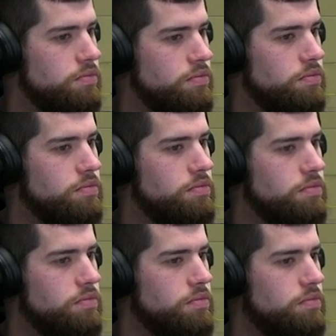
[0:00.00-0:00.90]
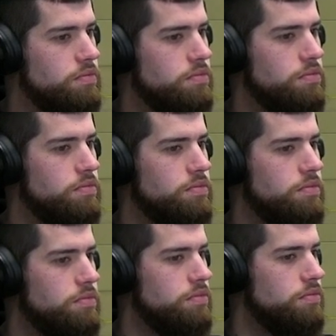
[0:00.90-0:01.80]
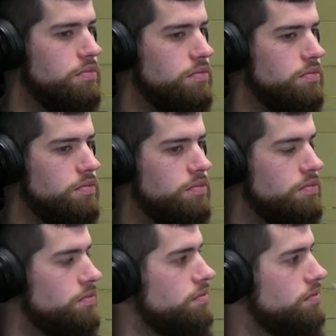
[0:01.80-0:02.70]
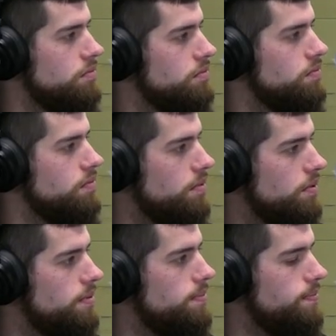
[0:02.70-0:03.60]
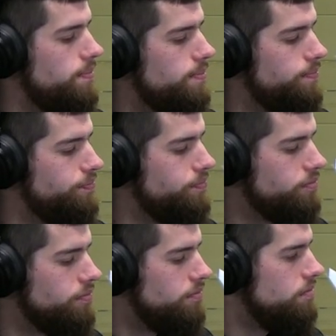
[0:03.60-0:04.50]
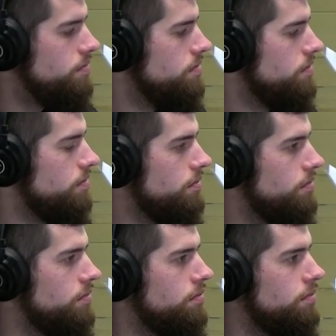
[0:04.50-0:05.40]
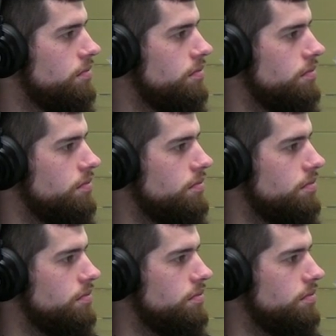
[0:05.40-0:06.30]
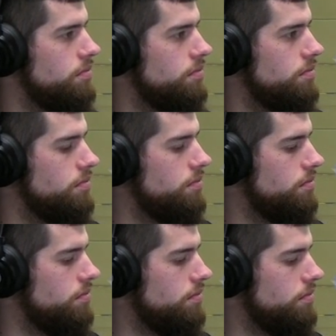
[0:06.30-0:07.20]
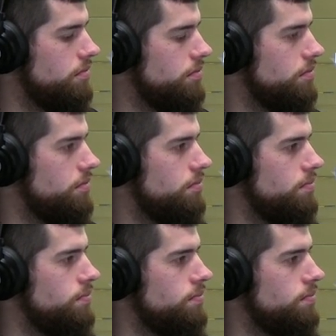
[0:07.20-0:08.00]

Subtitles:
(silent)